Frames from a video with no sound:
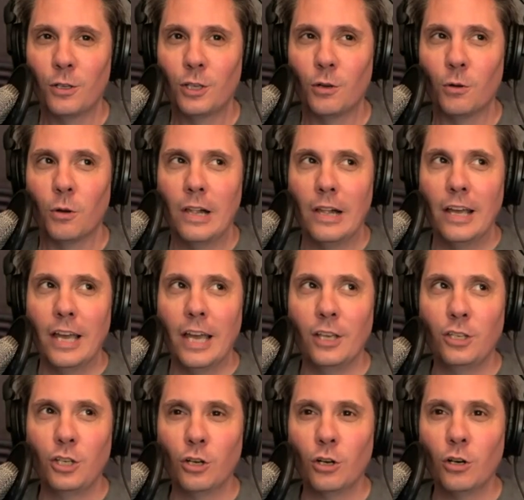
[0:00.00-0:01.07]
So
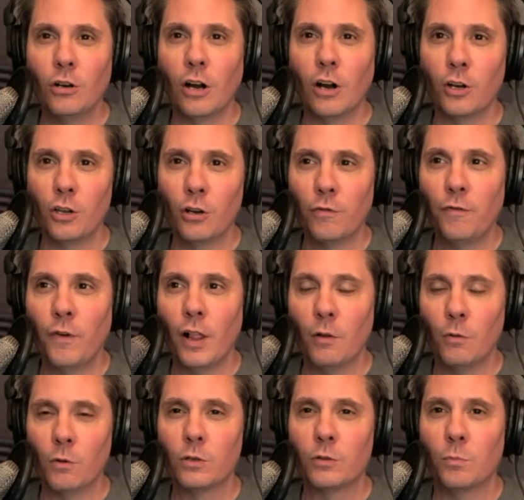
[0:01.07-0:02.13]
are your
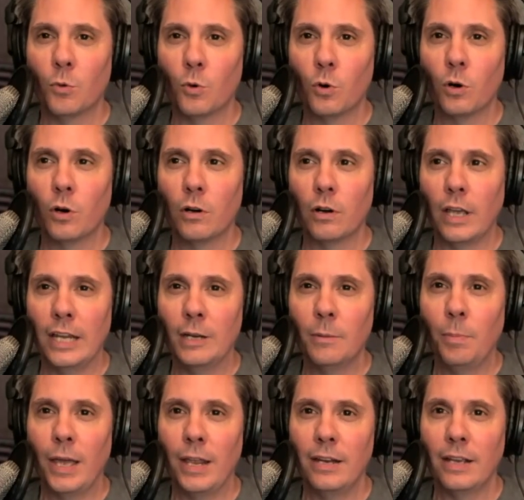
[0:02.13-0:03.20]
followers more
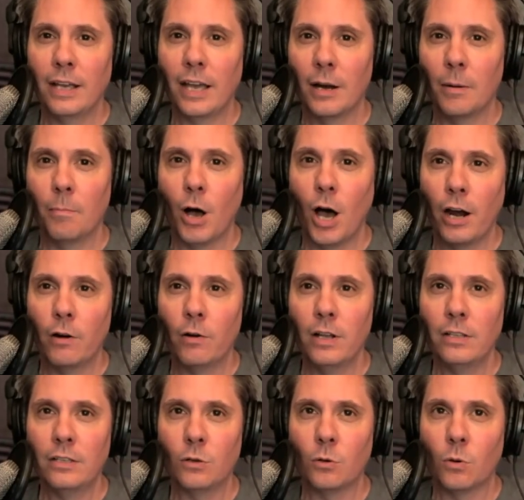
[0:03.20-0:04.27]
independent, kind of
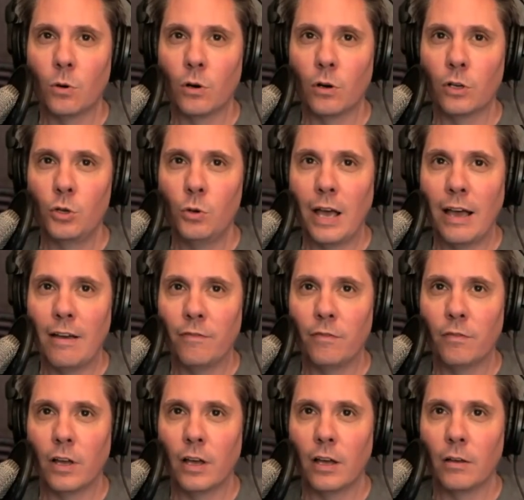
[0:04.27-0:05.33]
moderates, or do you have
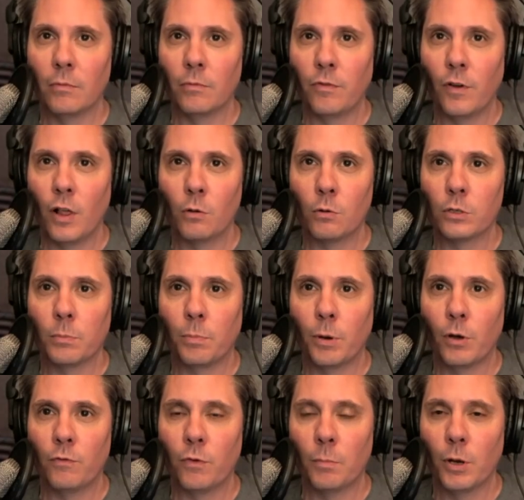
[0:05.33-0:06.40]
followers of
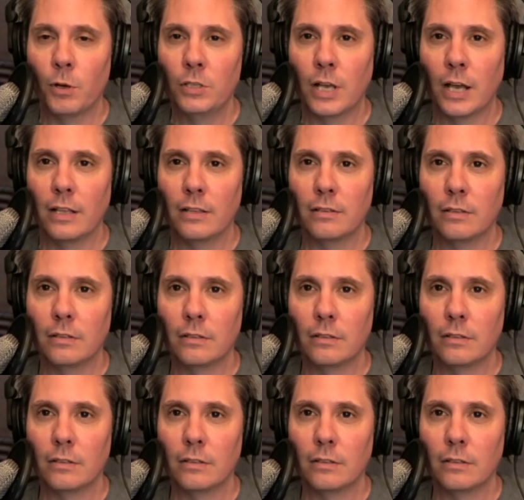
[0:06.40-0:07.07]
both from both sides?